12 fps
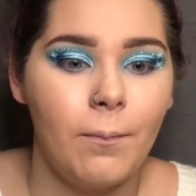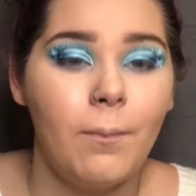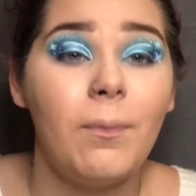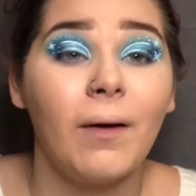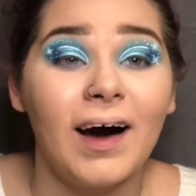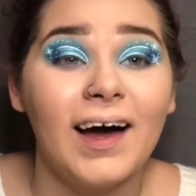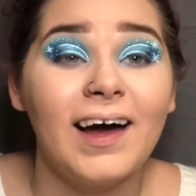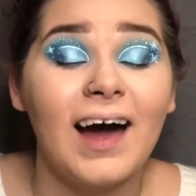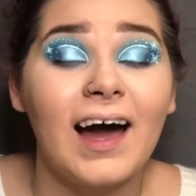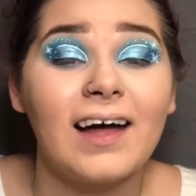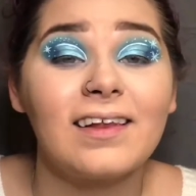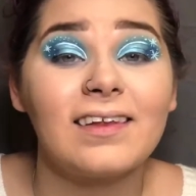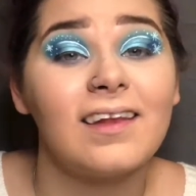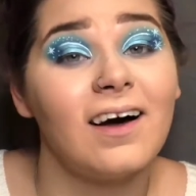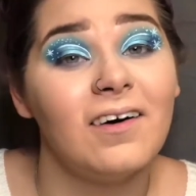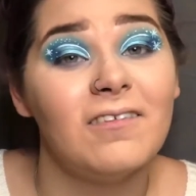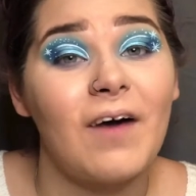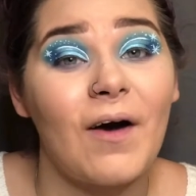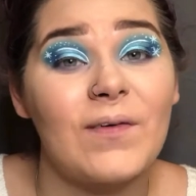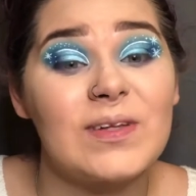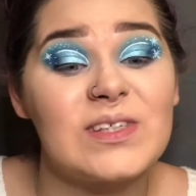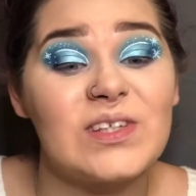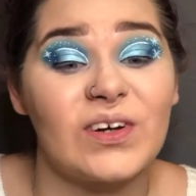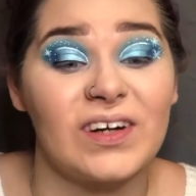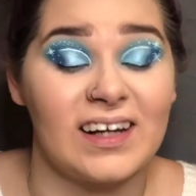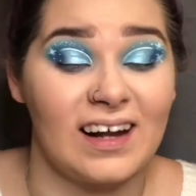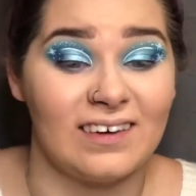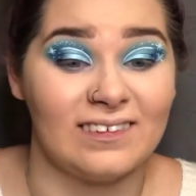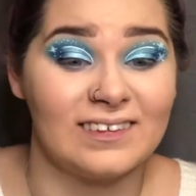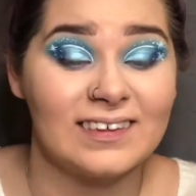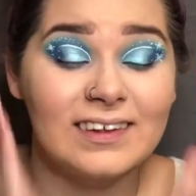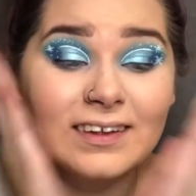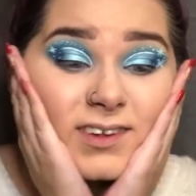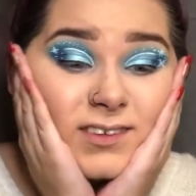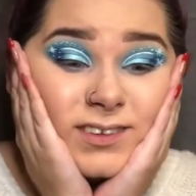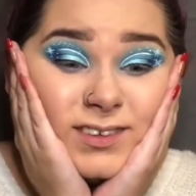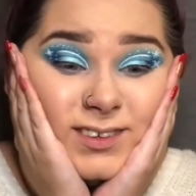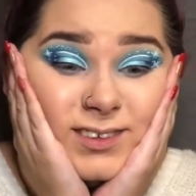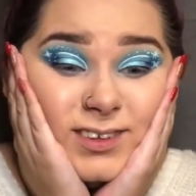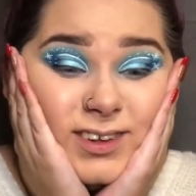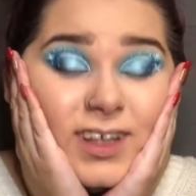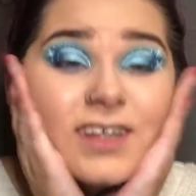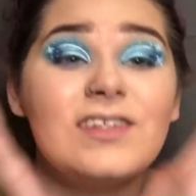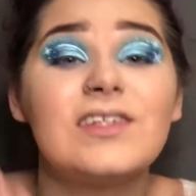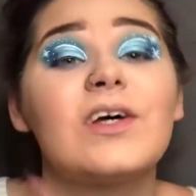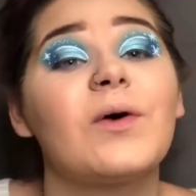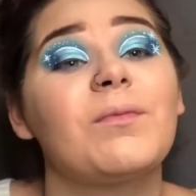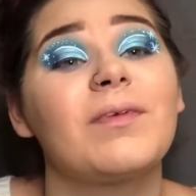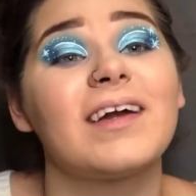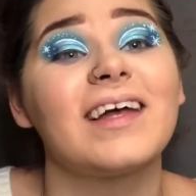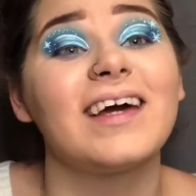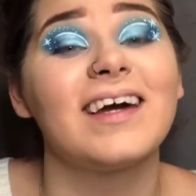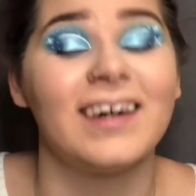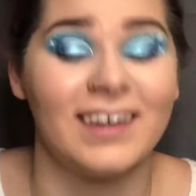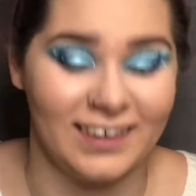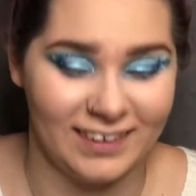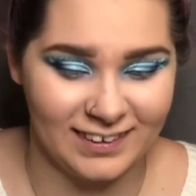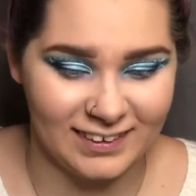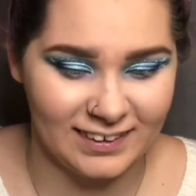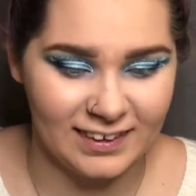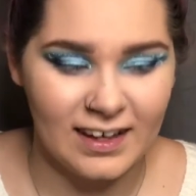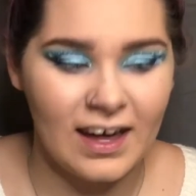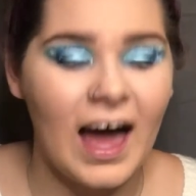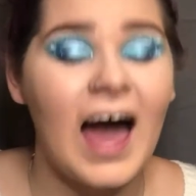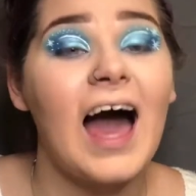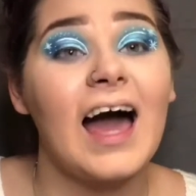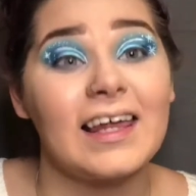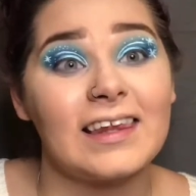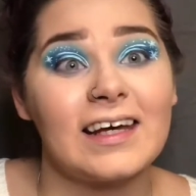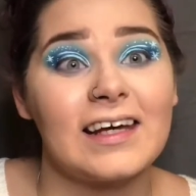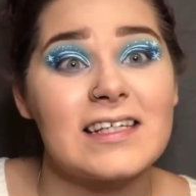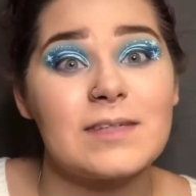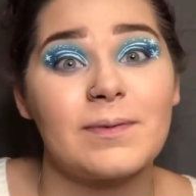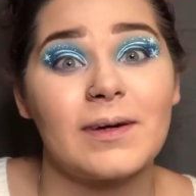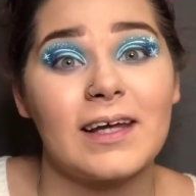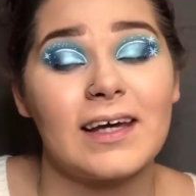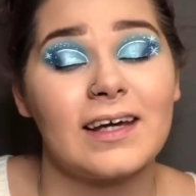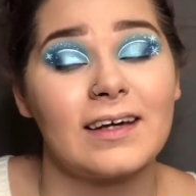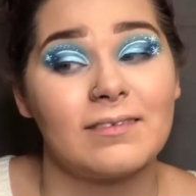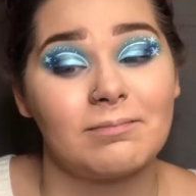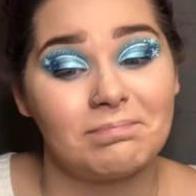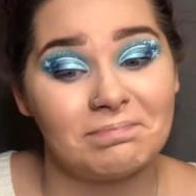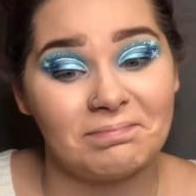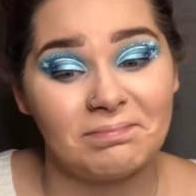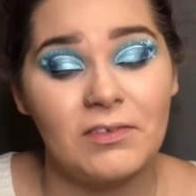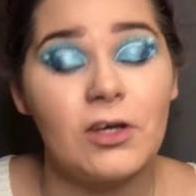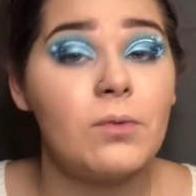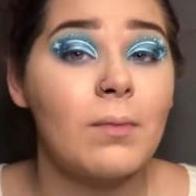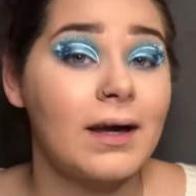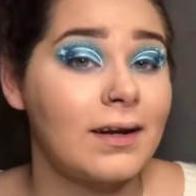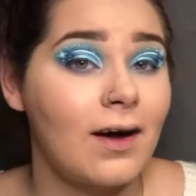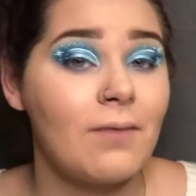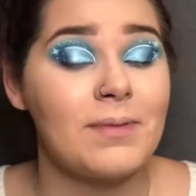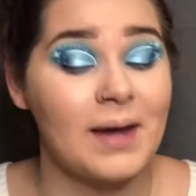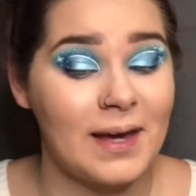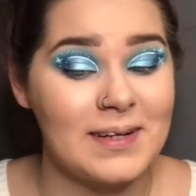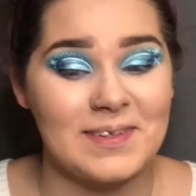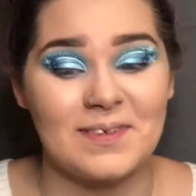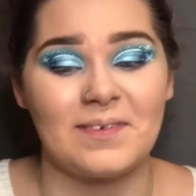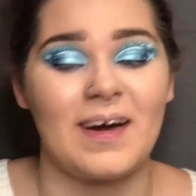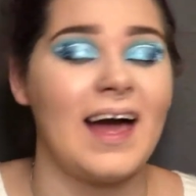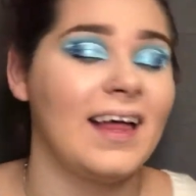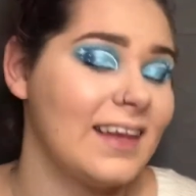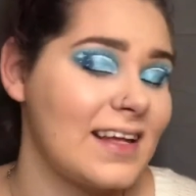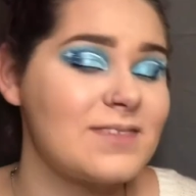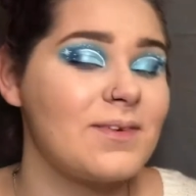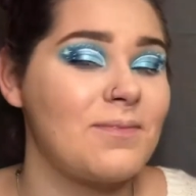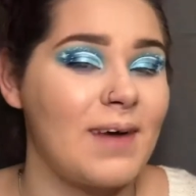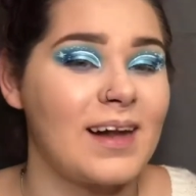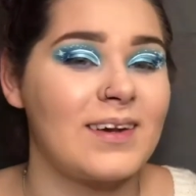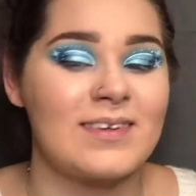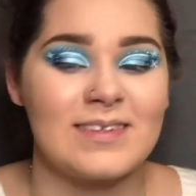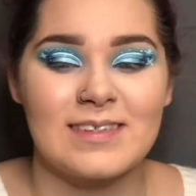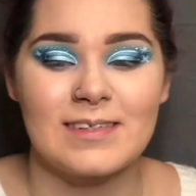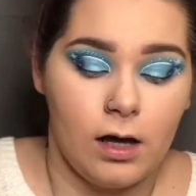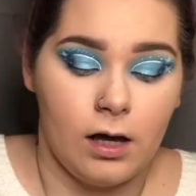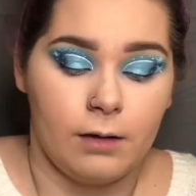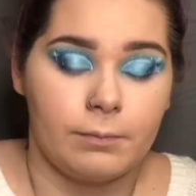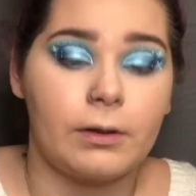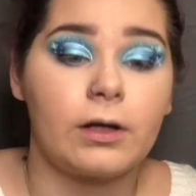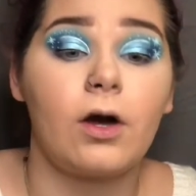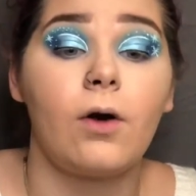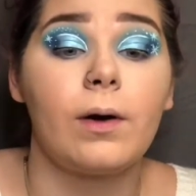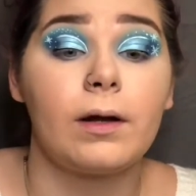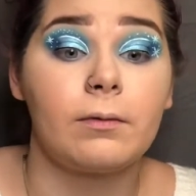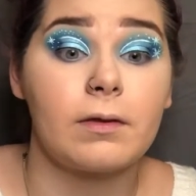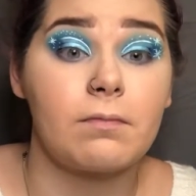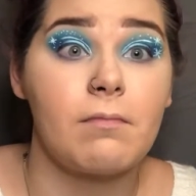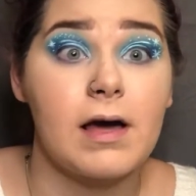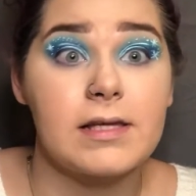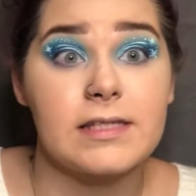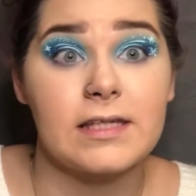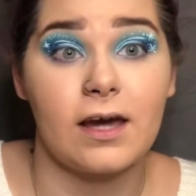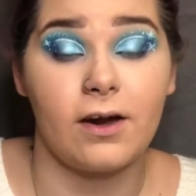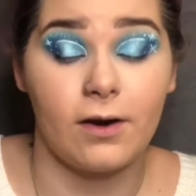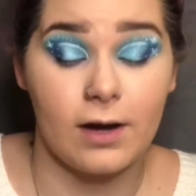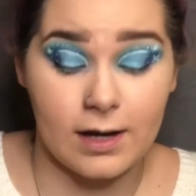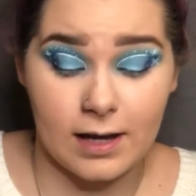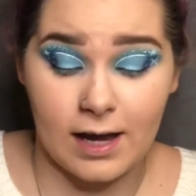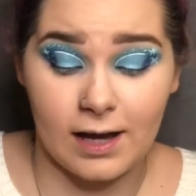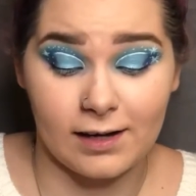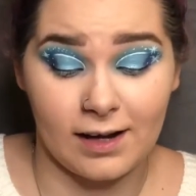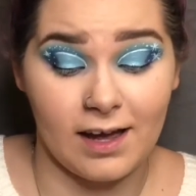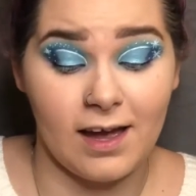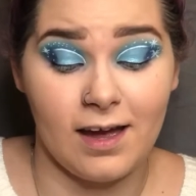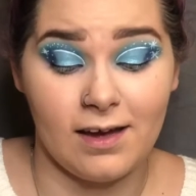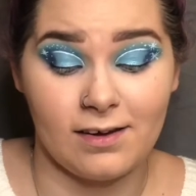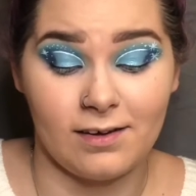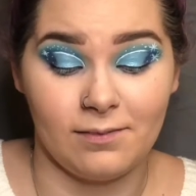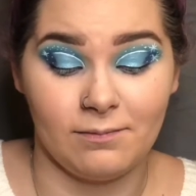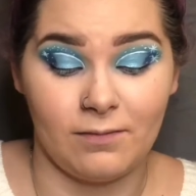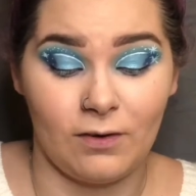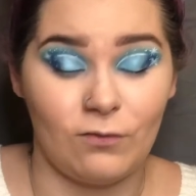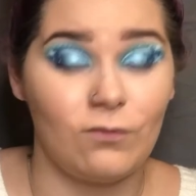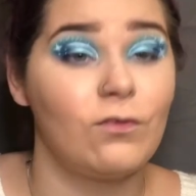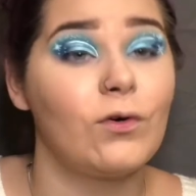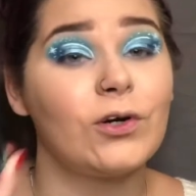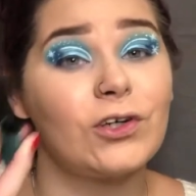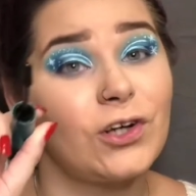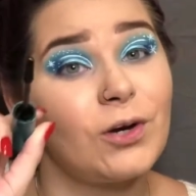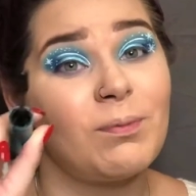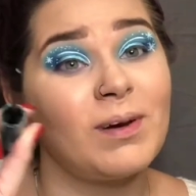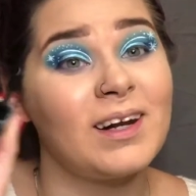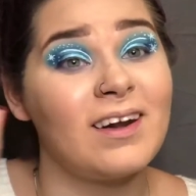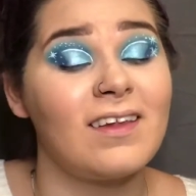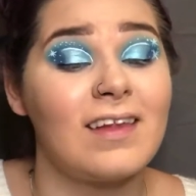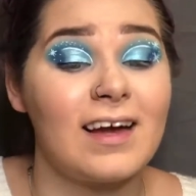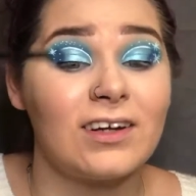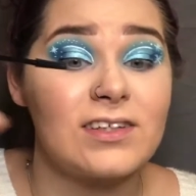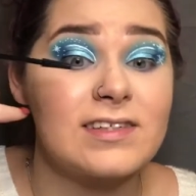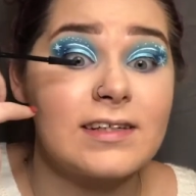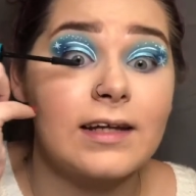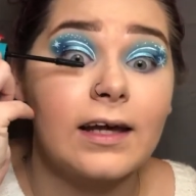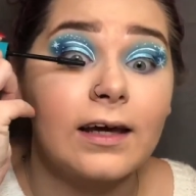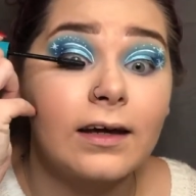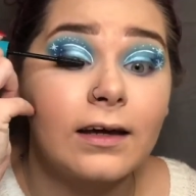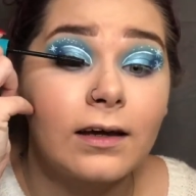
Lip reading: But I love how it's turning out. It's so pretty. I think it's pretty. You might not, but I do. And that's what matters. I'm gonna go in with mascara, and I am for sure putting on lashes today.